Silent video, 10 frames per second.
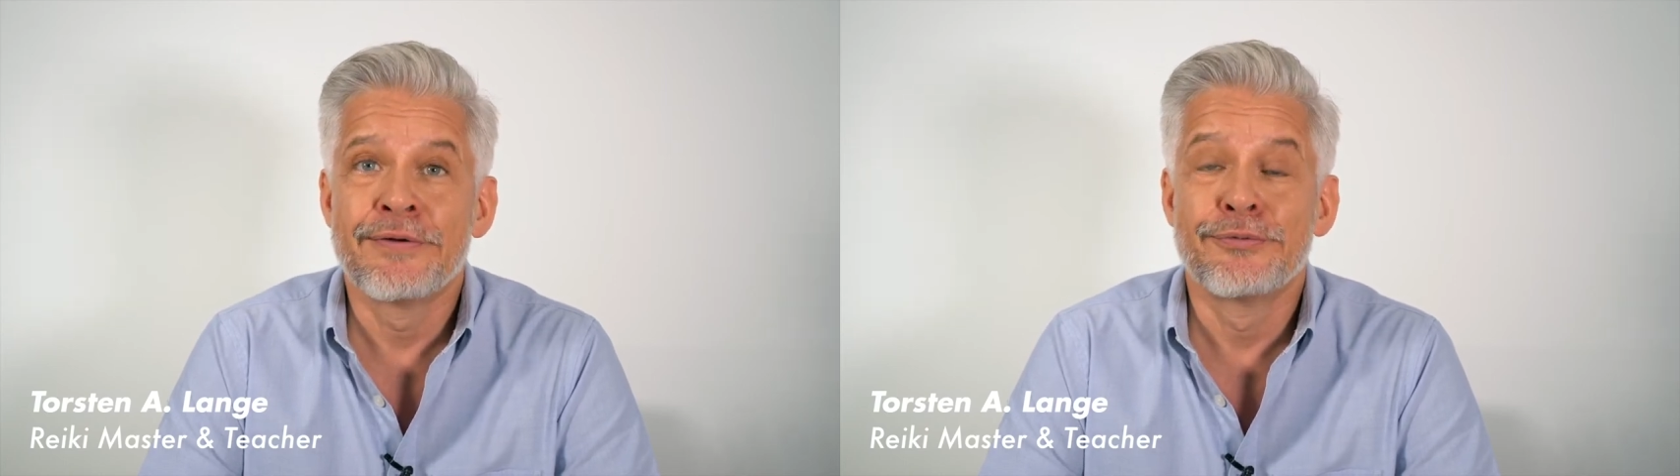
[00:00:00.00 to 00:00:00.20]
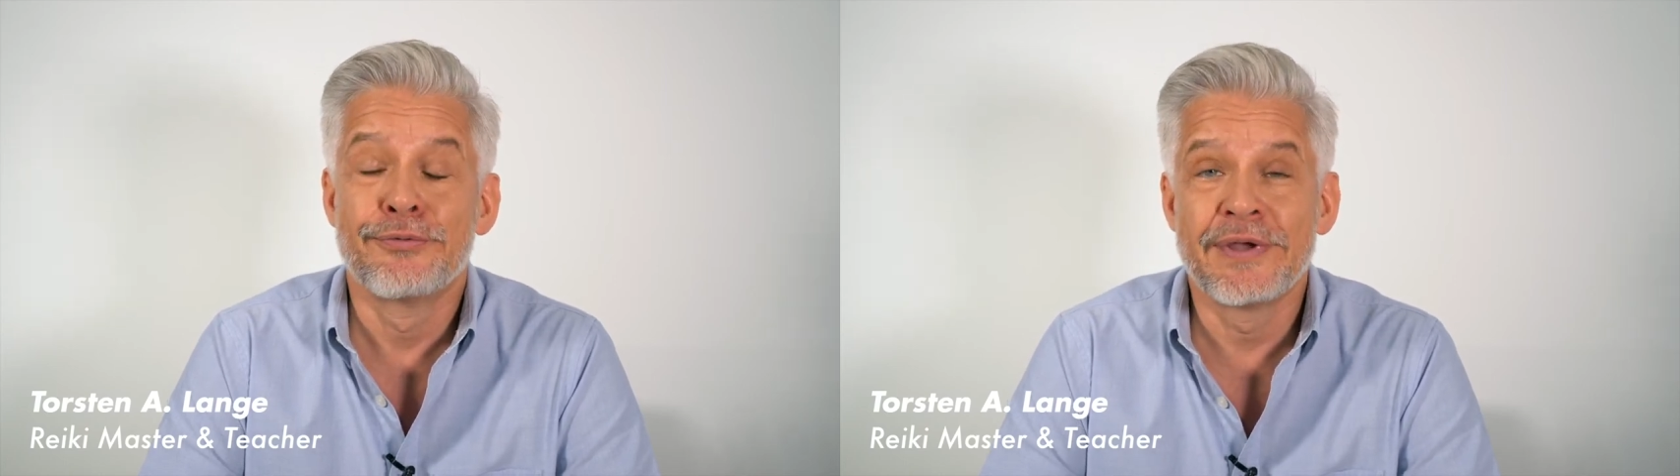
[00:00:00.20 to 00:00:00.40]

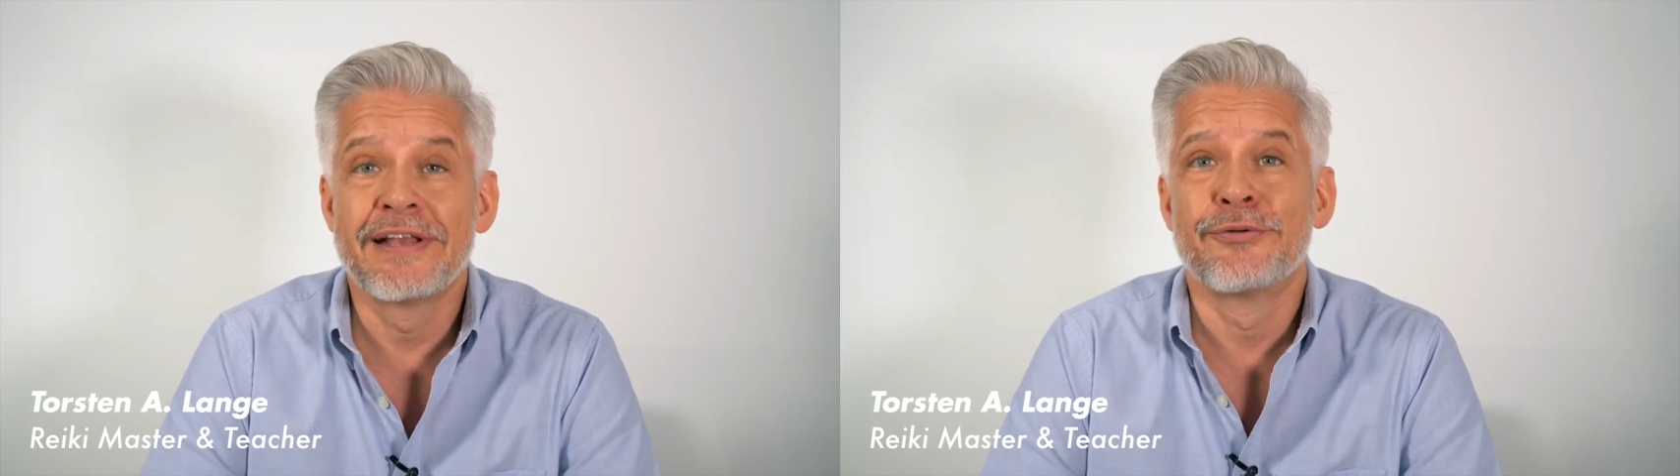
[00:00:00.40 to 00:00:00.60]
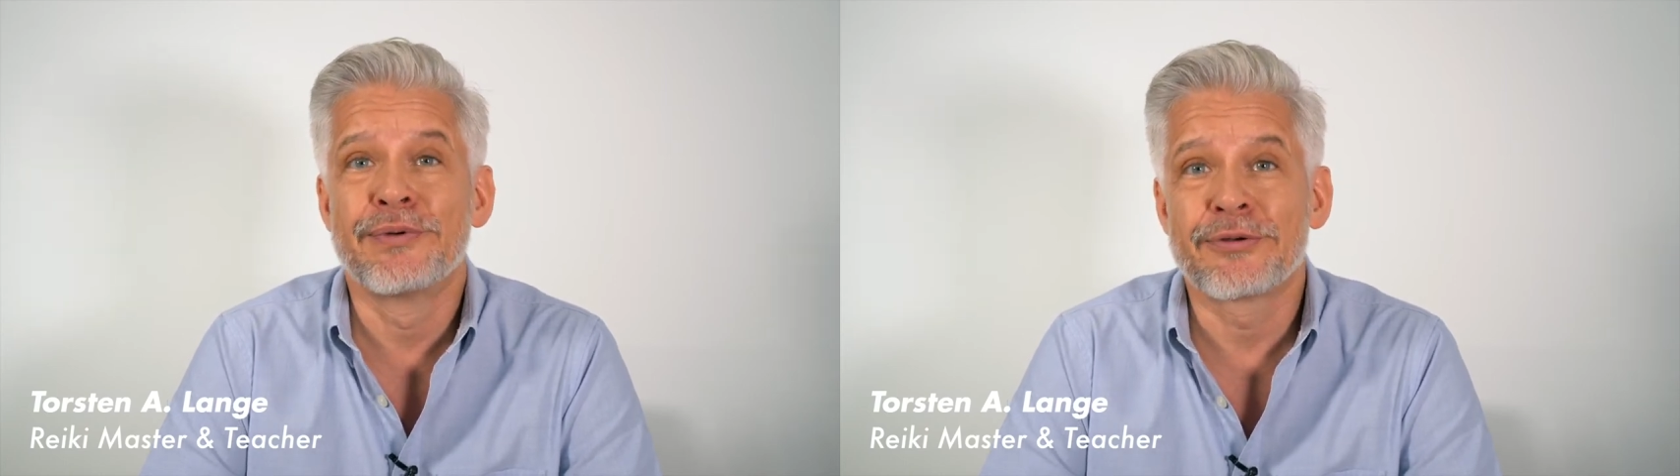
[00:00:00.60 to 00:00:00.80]

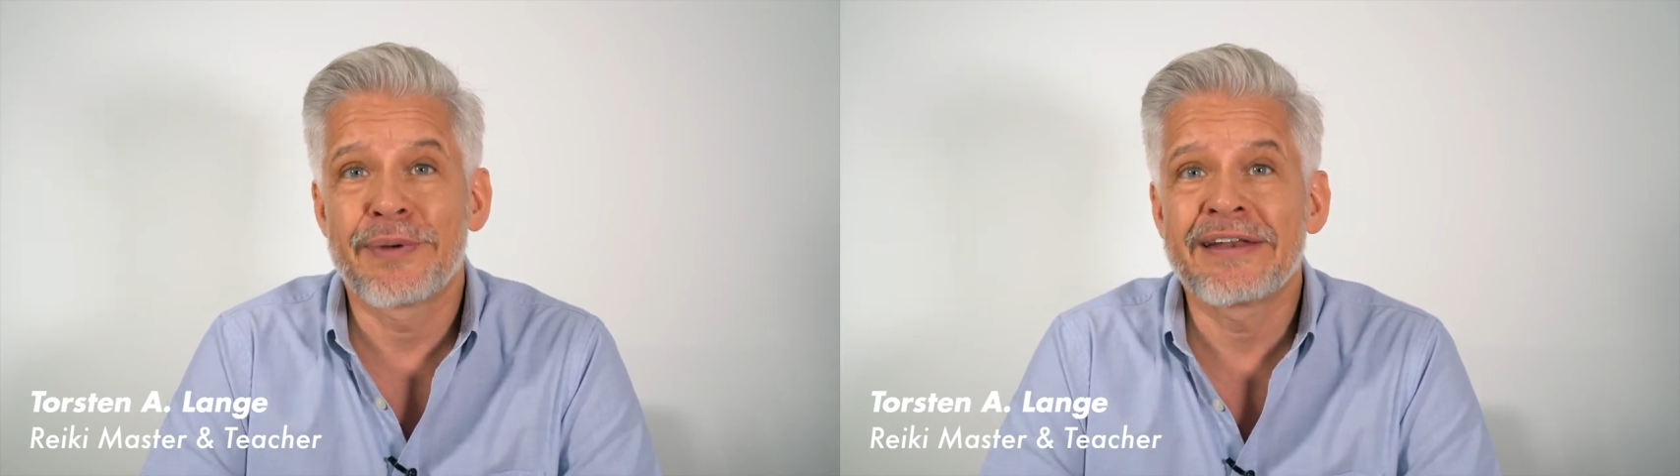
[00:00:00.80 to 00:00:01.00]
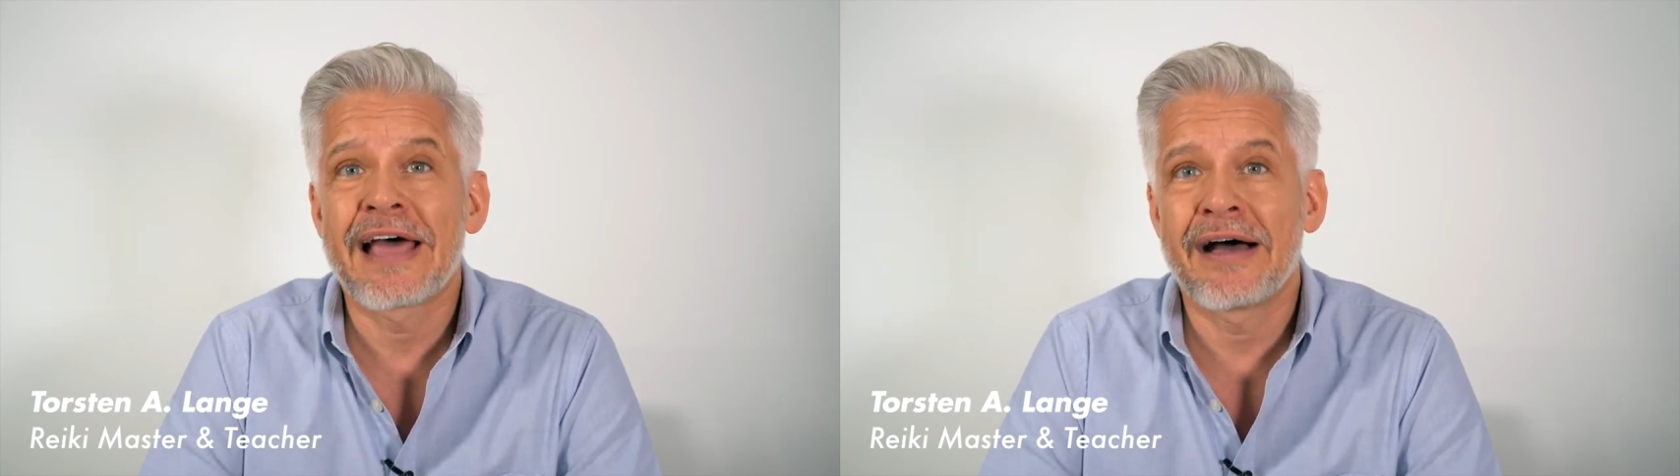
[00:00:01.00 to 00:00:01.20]
really
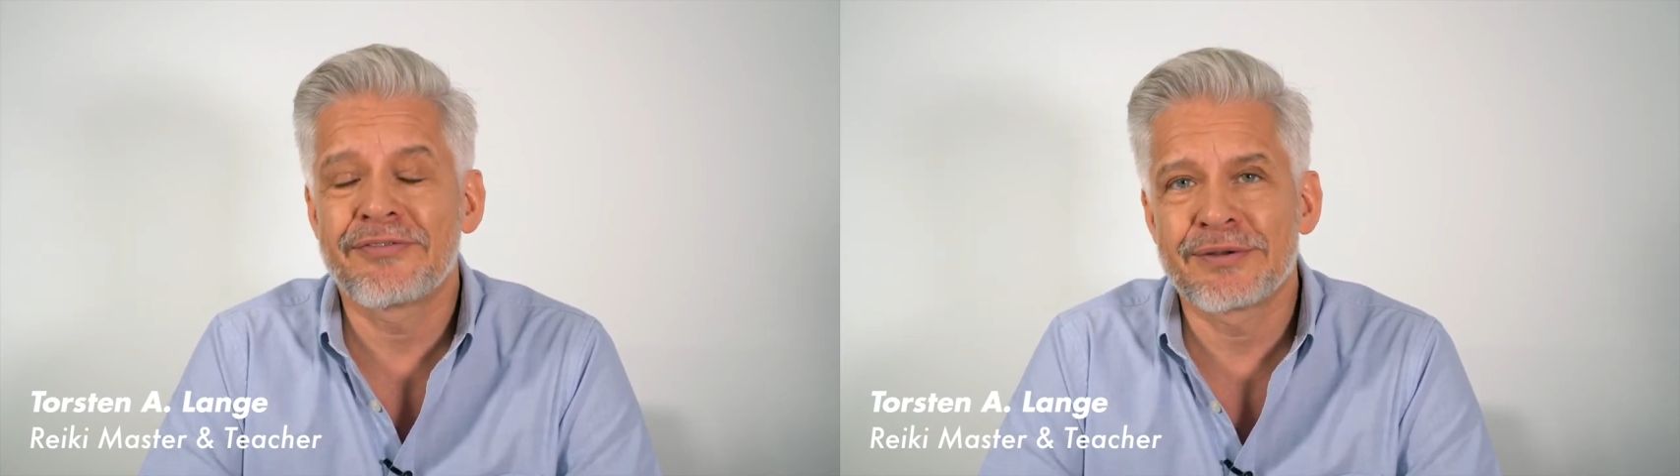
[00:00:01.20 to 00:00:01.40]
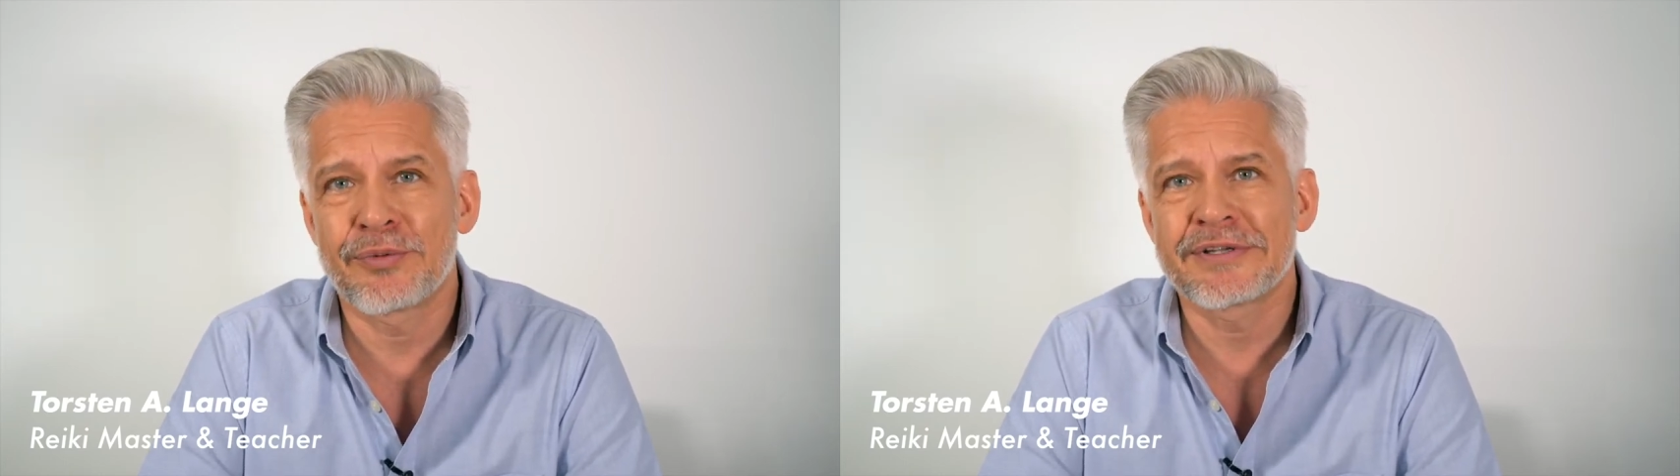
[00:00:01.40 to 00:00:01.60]
regret
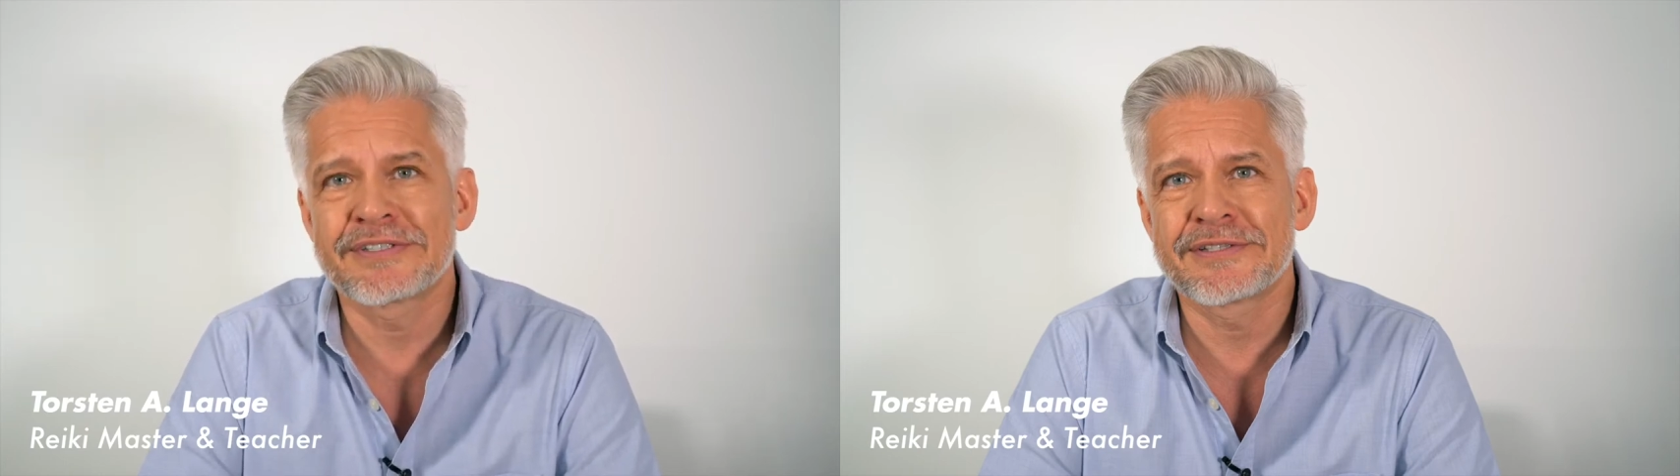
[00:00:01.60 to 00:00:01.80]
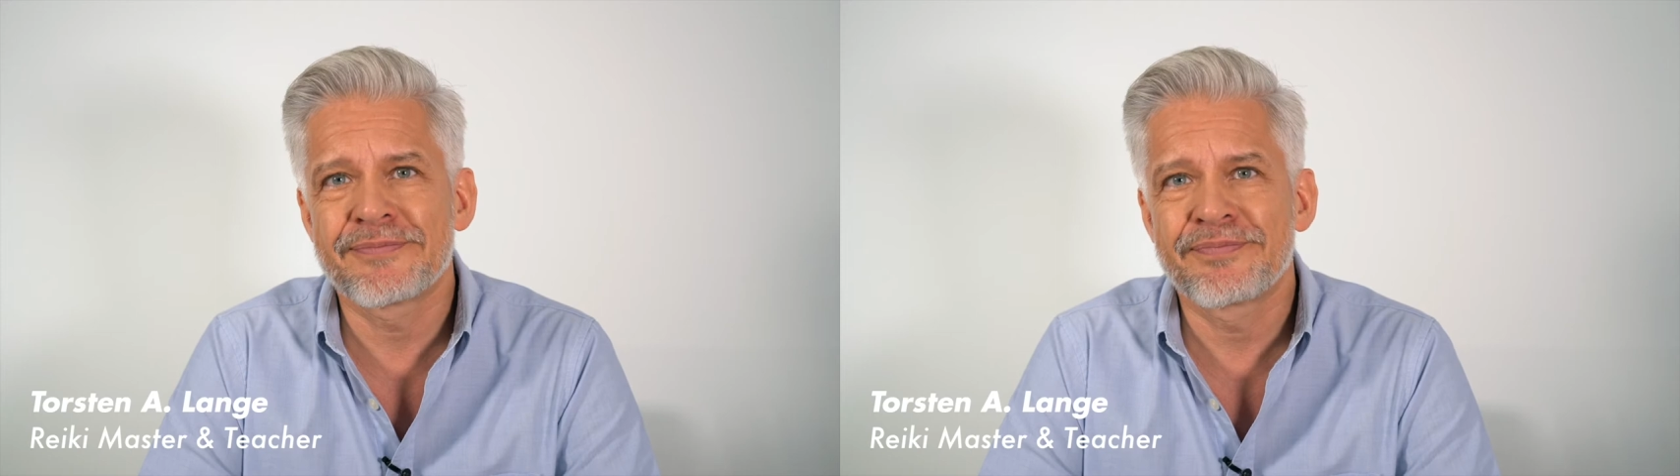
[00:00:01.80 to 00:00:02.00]
afterwards.